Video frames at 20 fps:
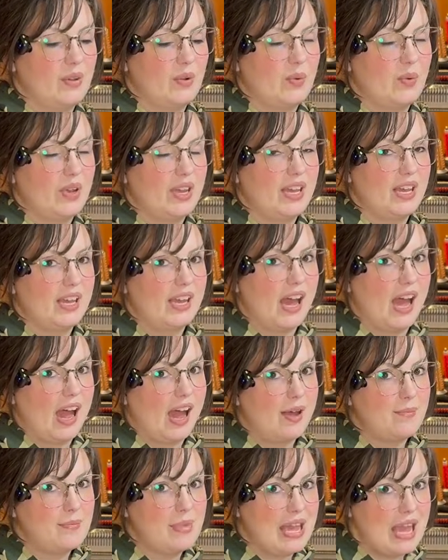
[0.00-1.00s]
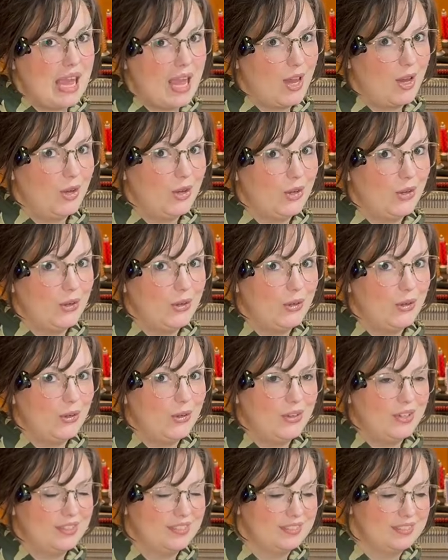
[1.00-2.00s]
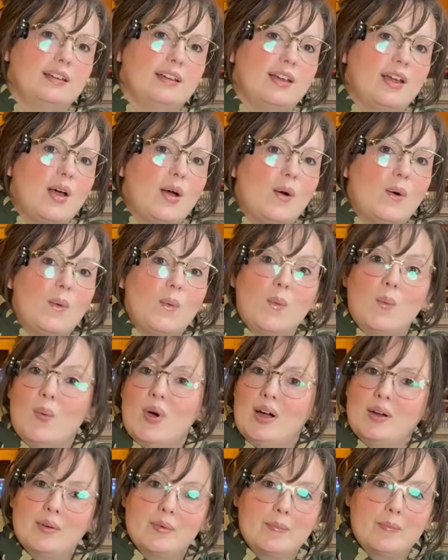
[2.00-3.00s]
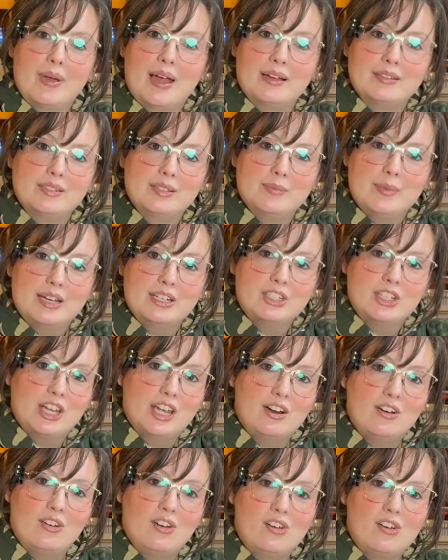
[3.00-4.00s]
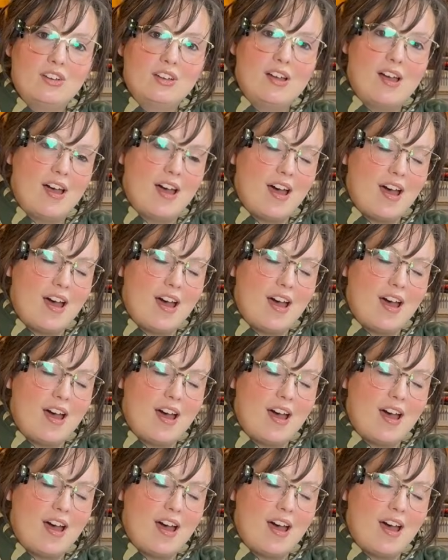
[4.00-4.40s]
We got mail. Welcome back to my channel.